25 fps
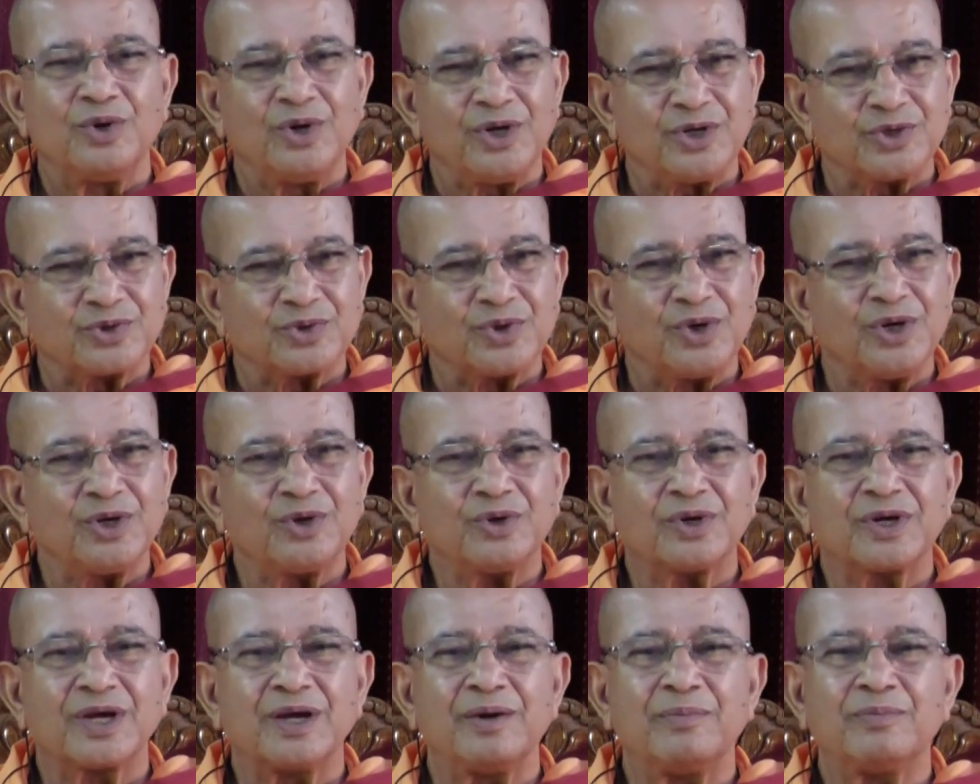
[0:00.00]
it's going
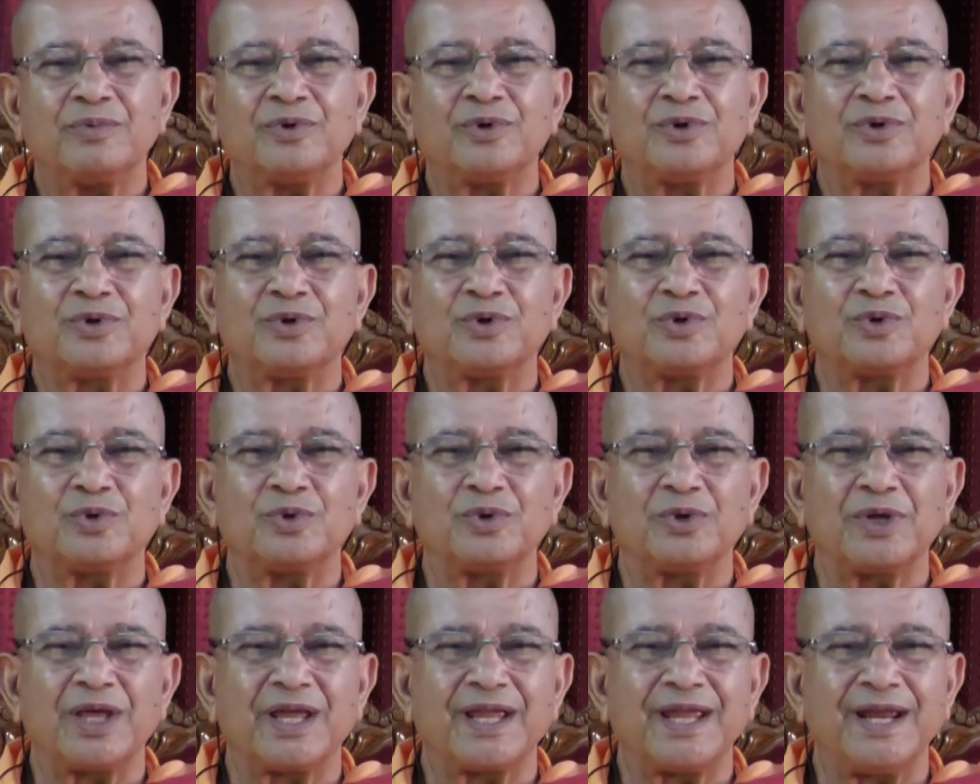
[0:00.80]
to come
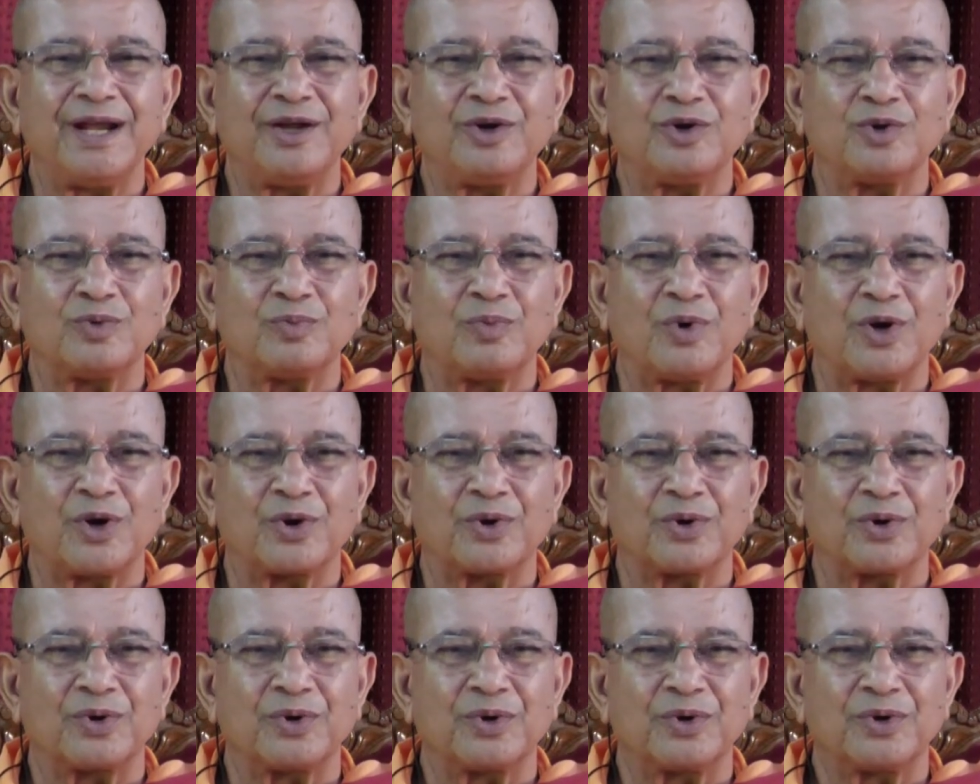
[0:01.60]
again
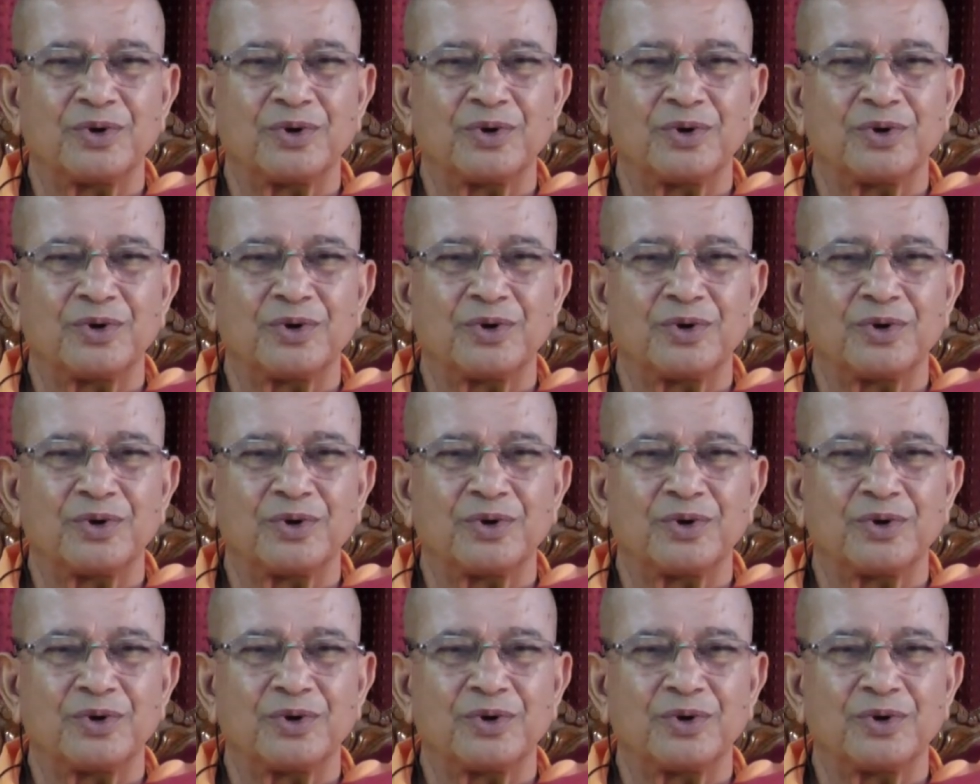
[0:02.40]
tomorrow.